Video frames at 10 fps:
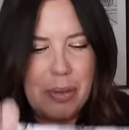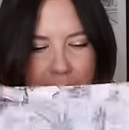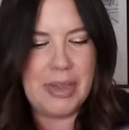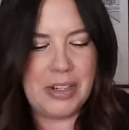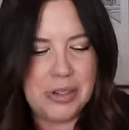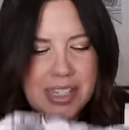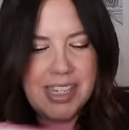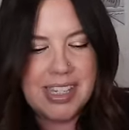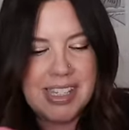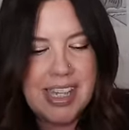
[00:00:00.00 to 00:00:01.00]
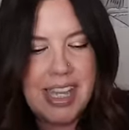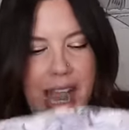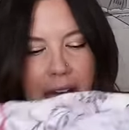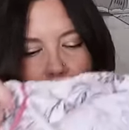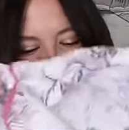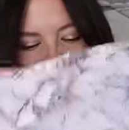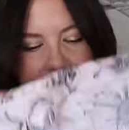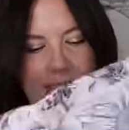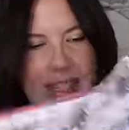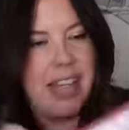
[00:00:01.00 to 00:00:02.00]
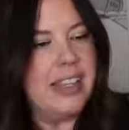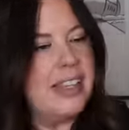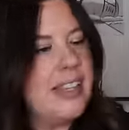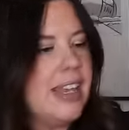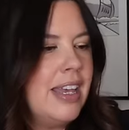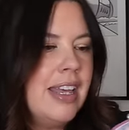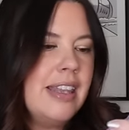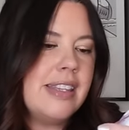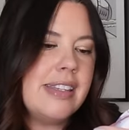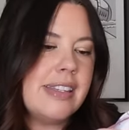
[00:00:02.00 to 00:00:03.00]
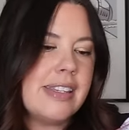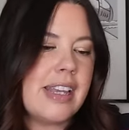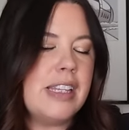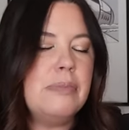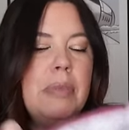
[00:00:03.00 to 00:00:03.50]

but I'm interested to see how it does. This is a size